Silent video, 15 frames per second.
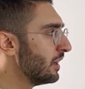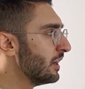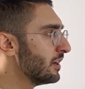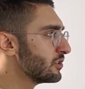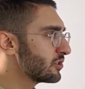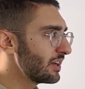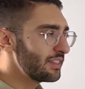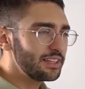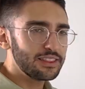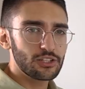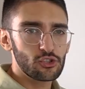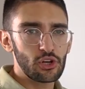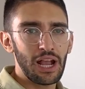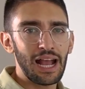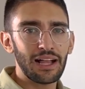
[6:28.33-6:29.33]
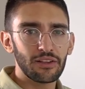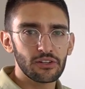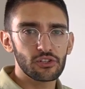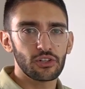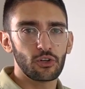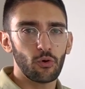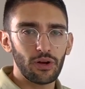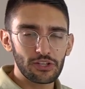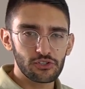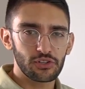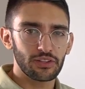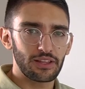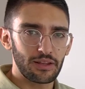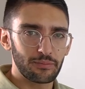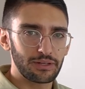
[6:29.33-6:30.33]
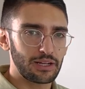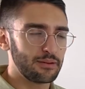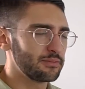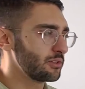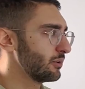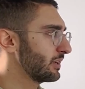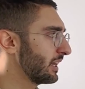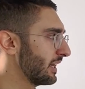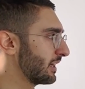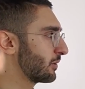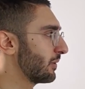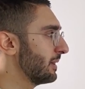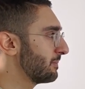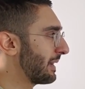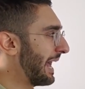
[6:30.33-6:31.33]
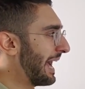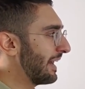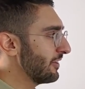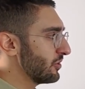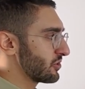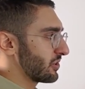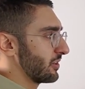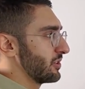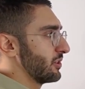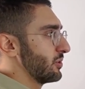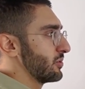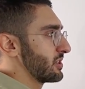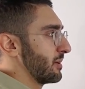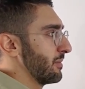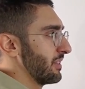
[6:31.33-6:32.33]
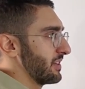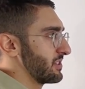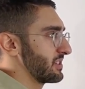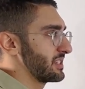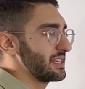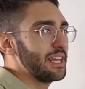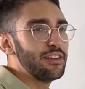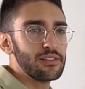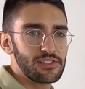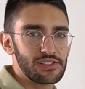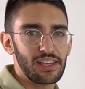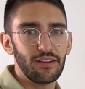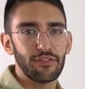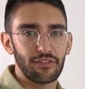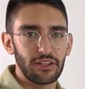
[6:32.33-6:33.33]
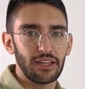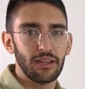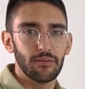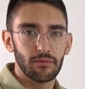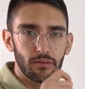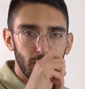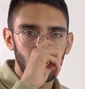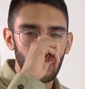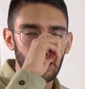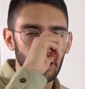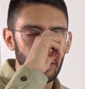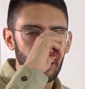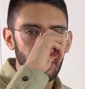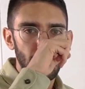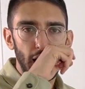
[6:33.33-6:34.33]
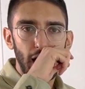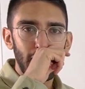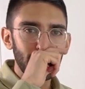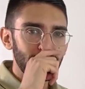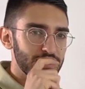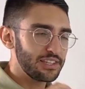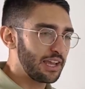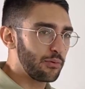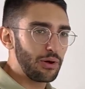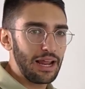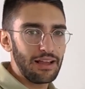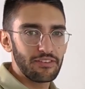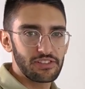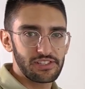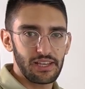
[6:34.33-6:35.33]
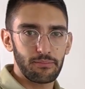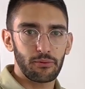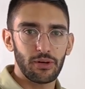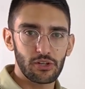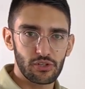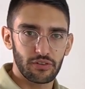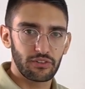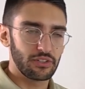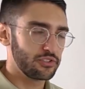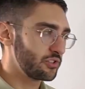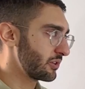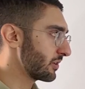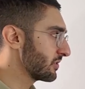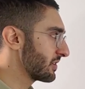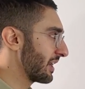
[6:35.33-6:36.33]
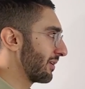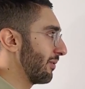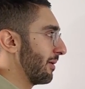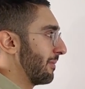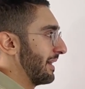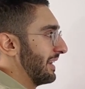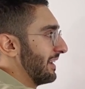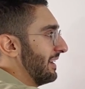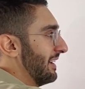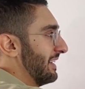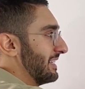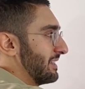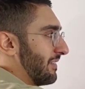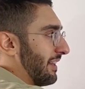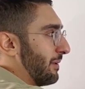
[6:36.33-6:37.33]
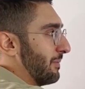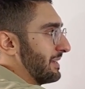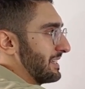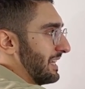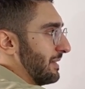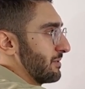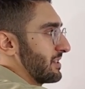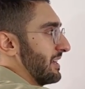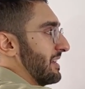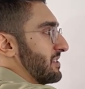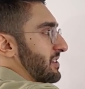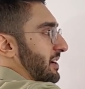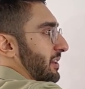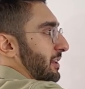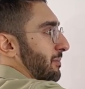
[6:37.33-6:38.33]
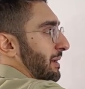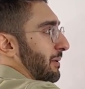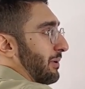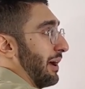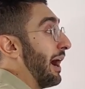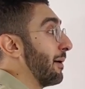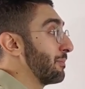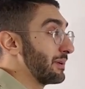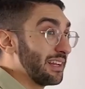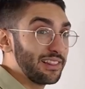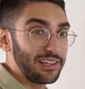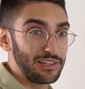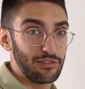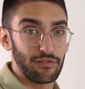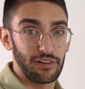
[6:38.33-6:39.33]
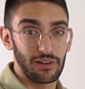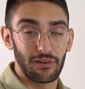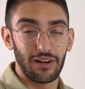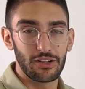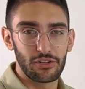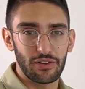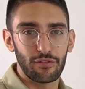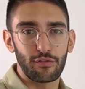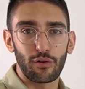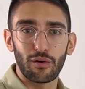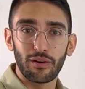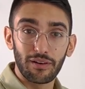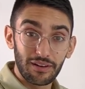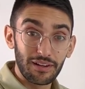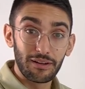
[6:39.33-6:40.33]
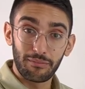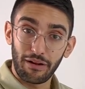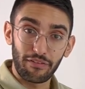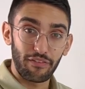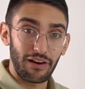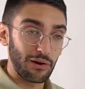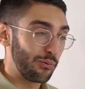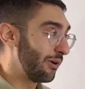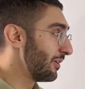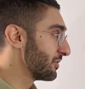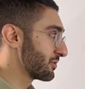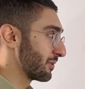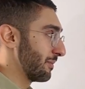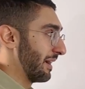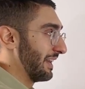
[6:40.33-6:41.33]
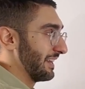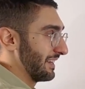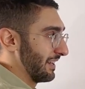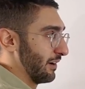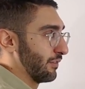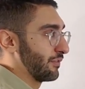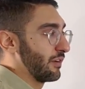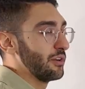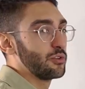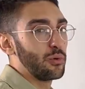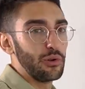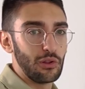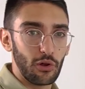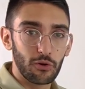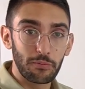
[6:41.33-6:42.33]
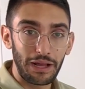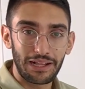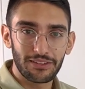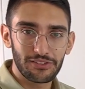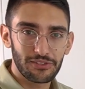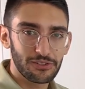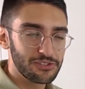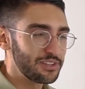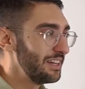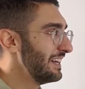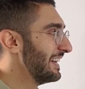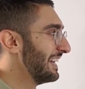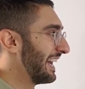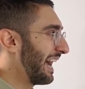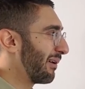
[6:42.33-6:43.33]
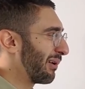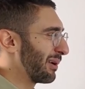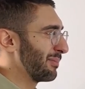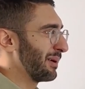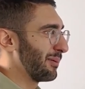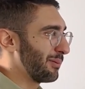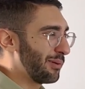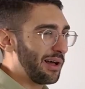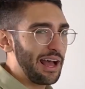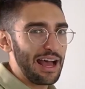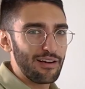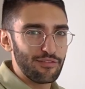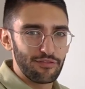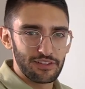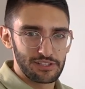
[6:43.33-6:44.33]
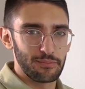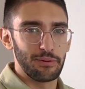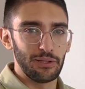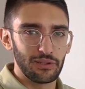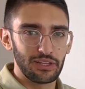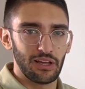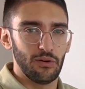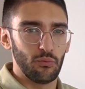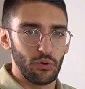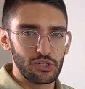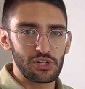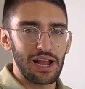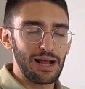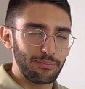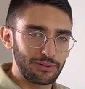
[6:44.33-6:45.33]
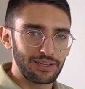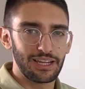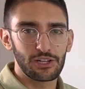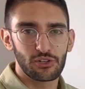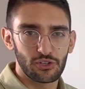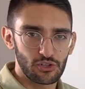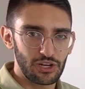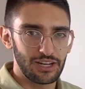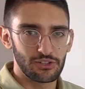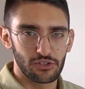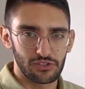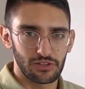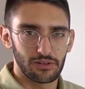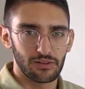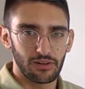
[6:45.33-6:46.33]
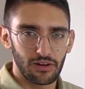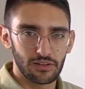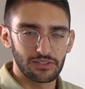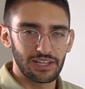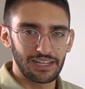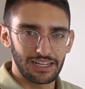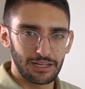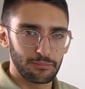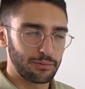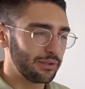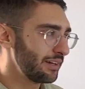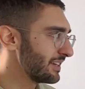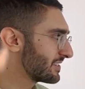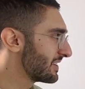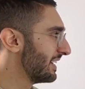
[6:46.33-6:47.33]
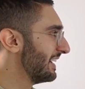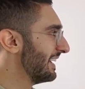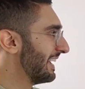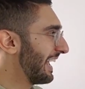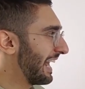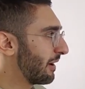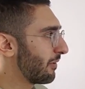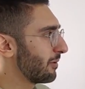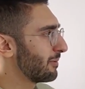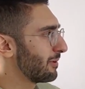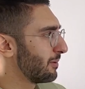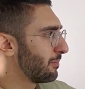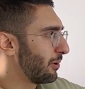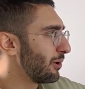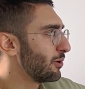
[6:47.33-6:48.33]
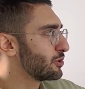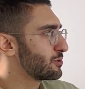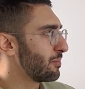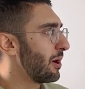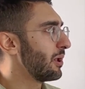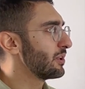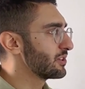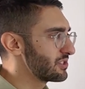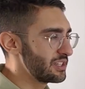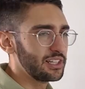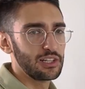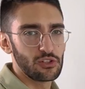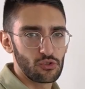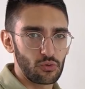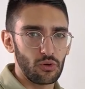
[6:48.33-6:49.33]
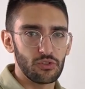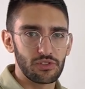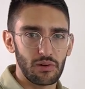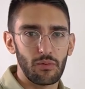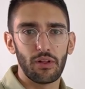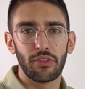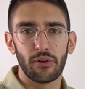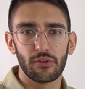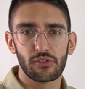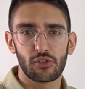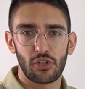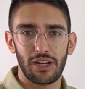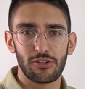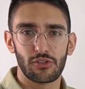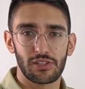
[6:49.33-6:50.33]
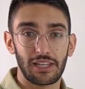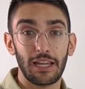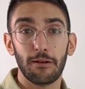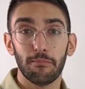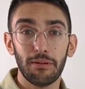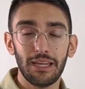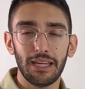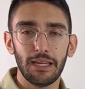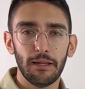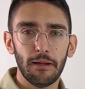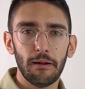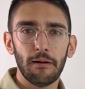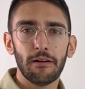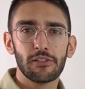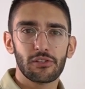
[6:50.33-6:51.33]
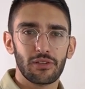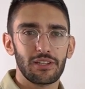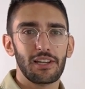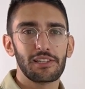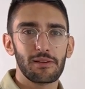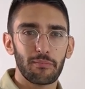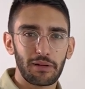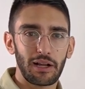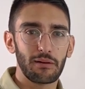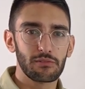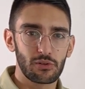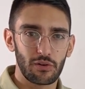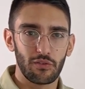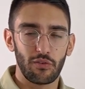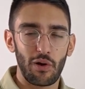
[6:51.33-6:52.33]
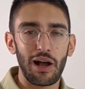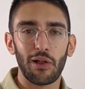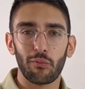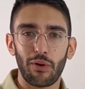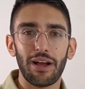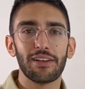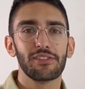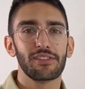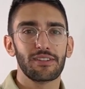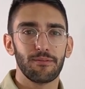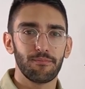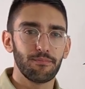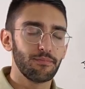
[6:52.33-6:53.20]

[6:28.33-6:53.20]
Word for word: So I think the challenge and question then becomes, okay, great, but how do you start to do some of this state safely, right? Obviously, I want to have a separation of concerns. I don't want my development teams to necessarily be able to update the configuration for my firewalls or my you know front door load balancers. I want to be able to have visibility on which application changes are, are taking place, and I want to be able to impose policy controls on what those changes can be so it doesn't become sort of Wild West,